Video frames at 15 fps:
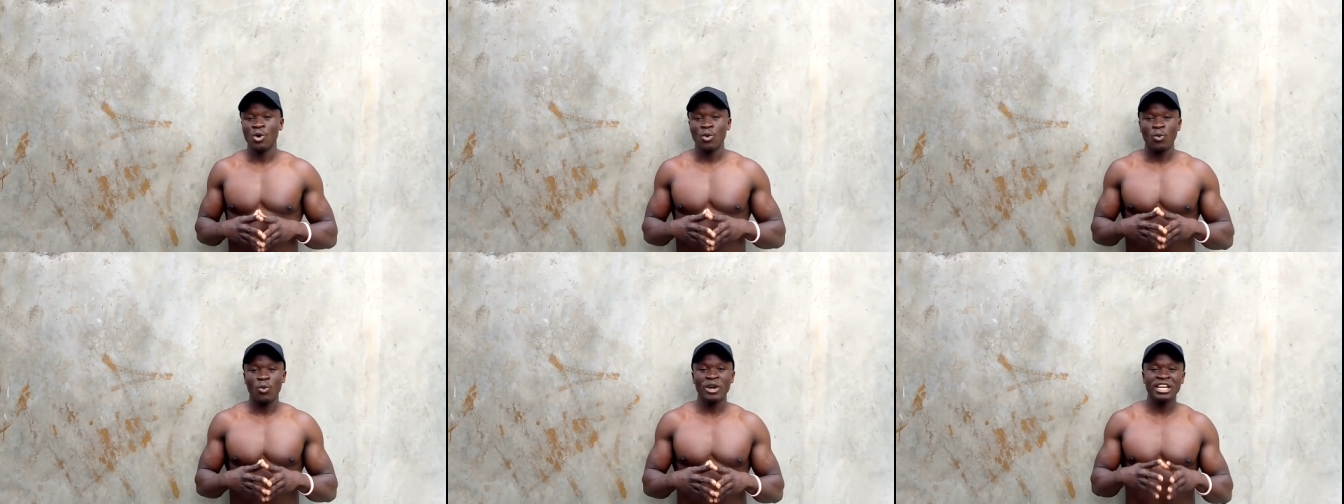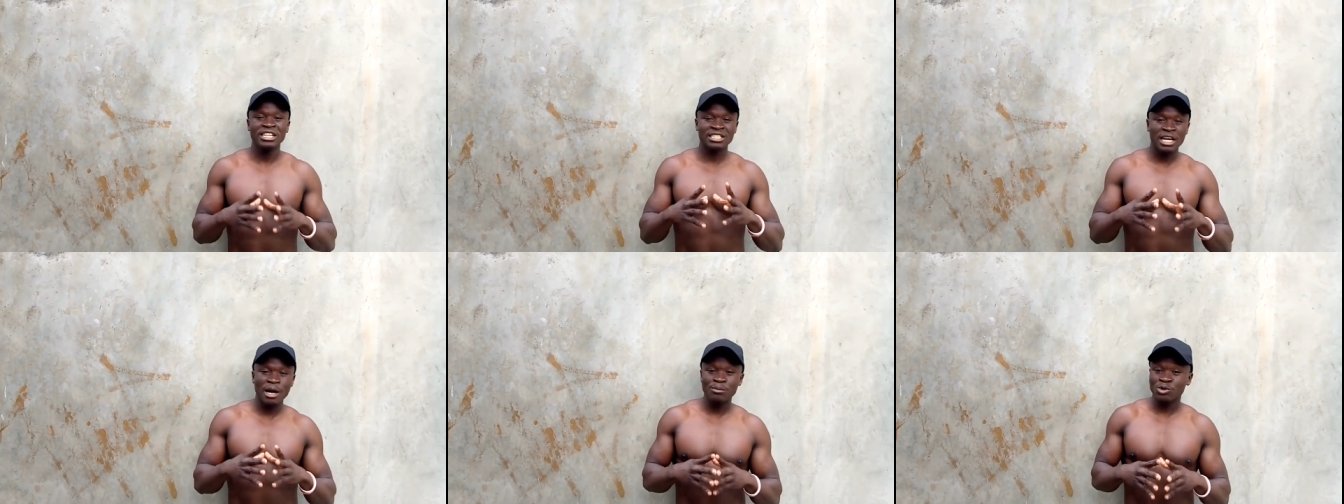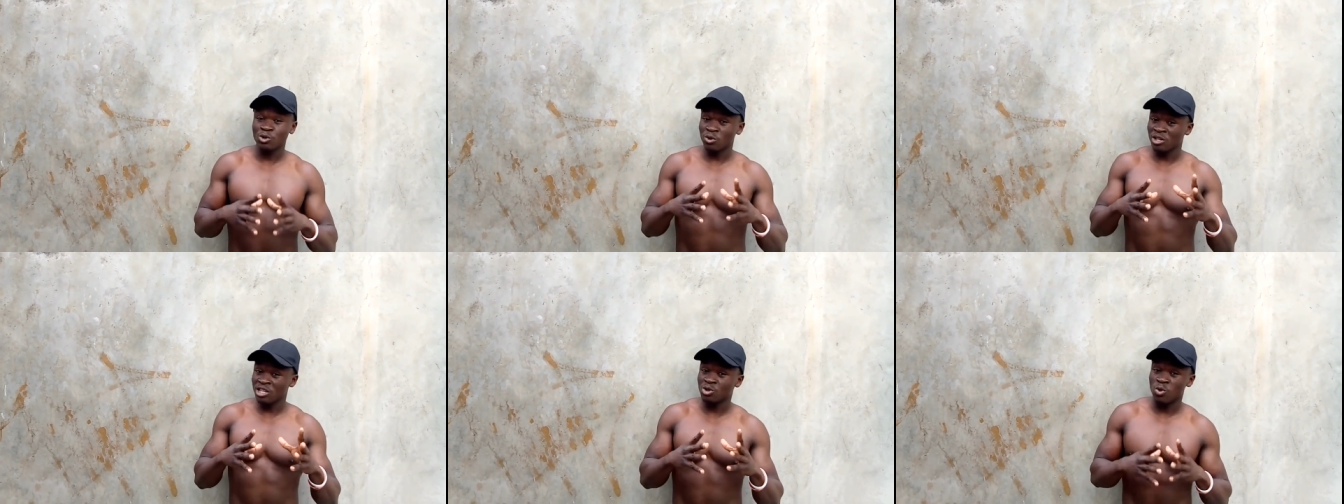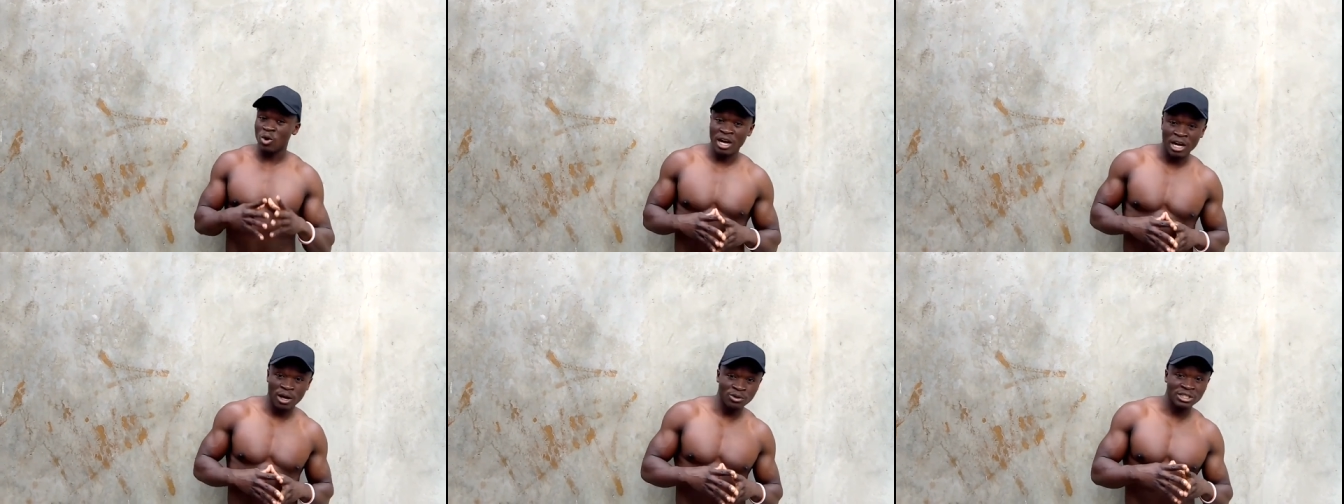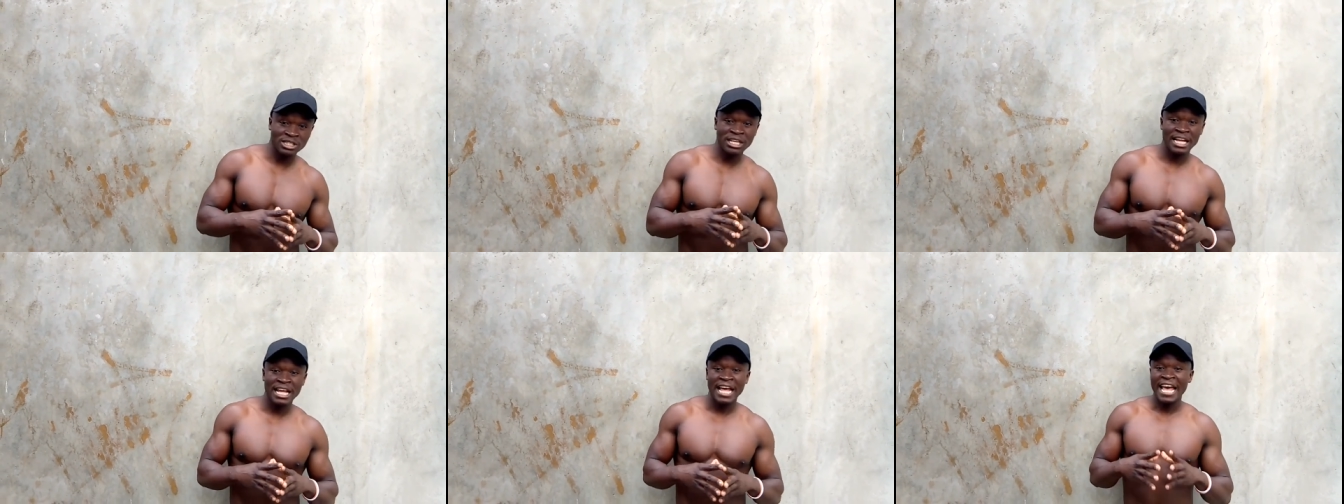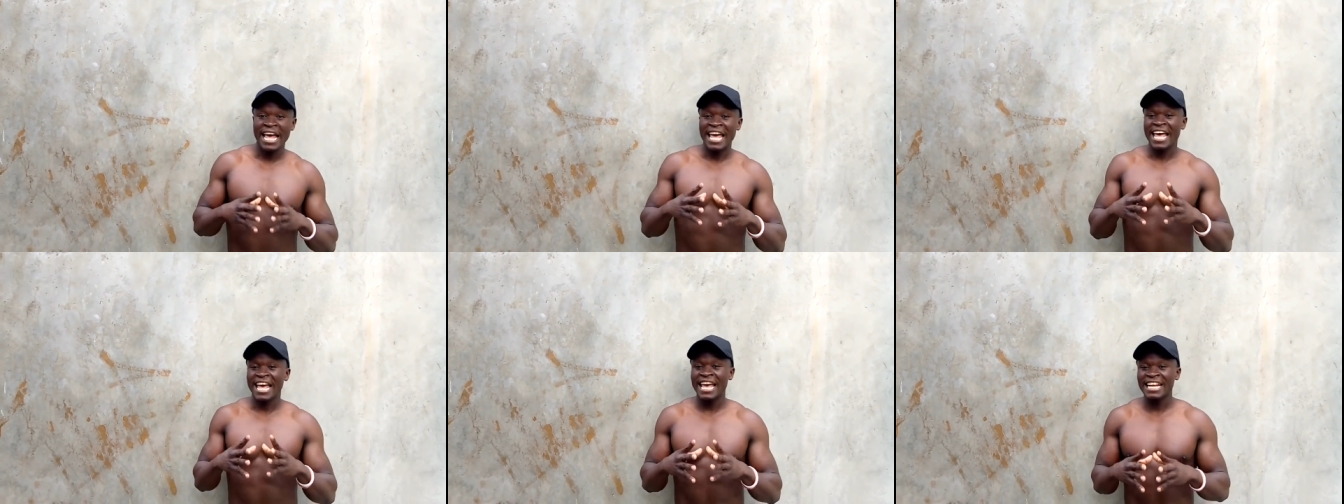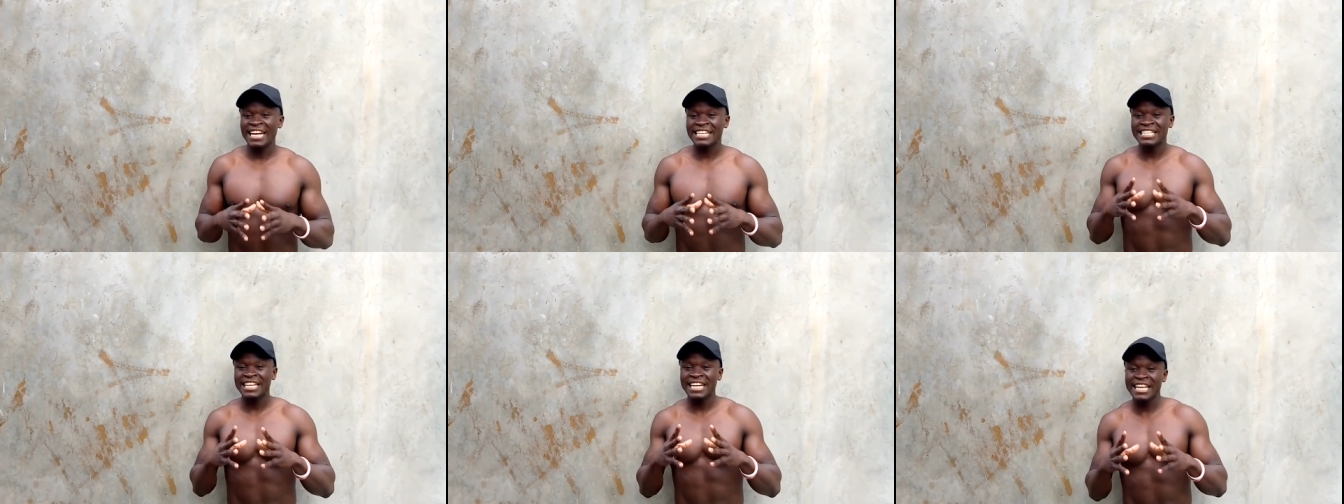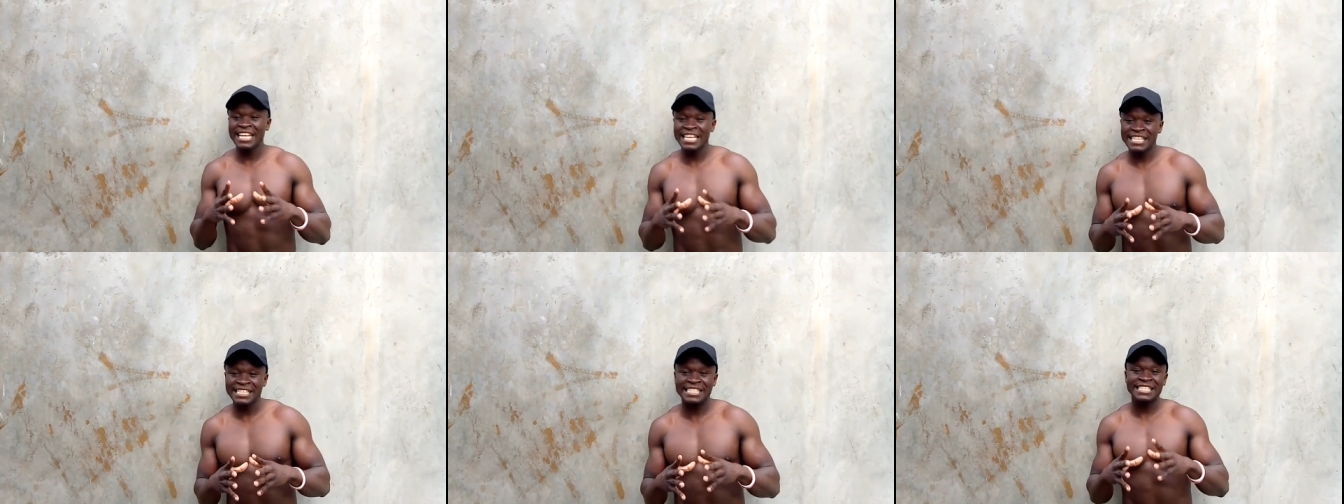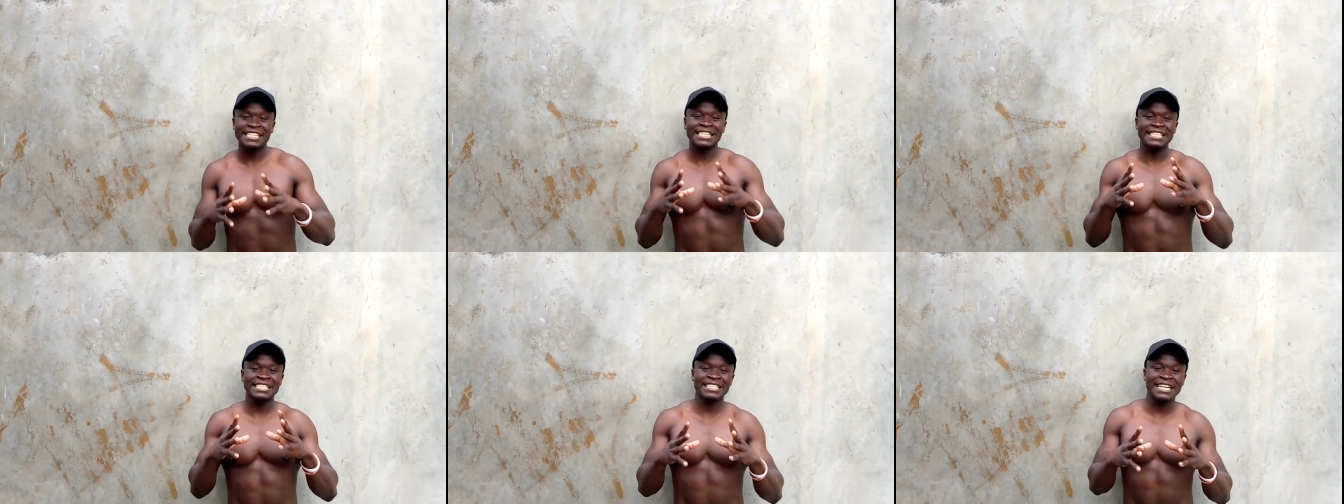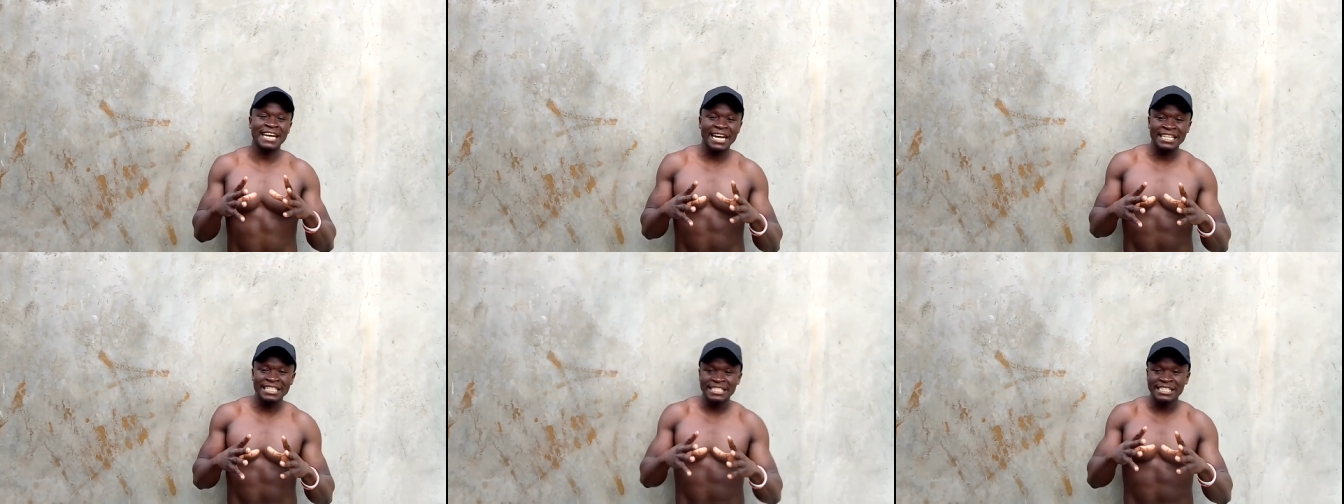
When it comes to this workout, energy leaks start